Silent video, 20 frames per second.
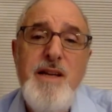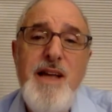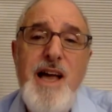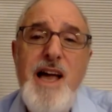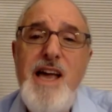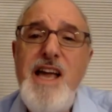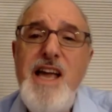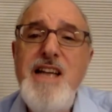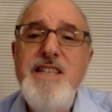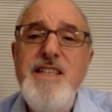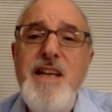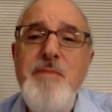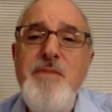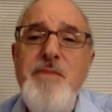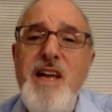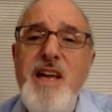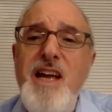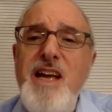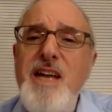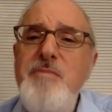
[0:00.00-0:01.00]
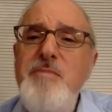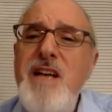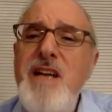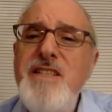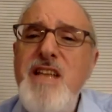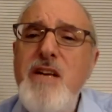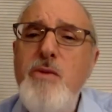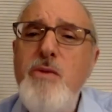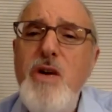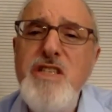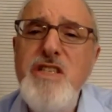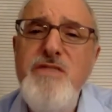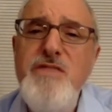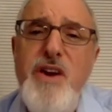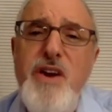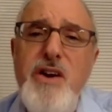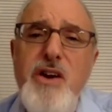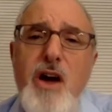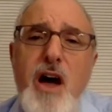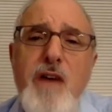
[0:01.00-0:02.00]
I ask, I'm, I'm asked that question
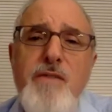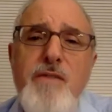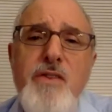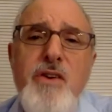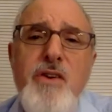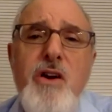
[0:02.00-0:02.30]
very often.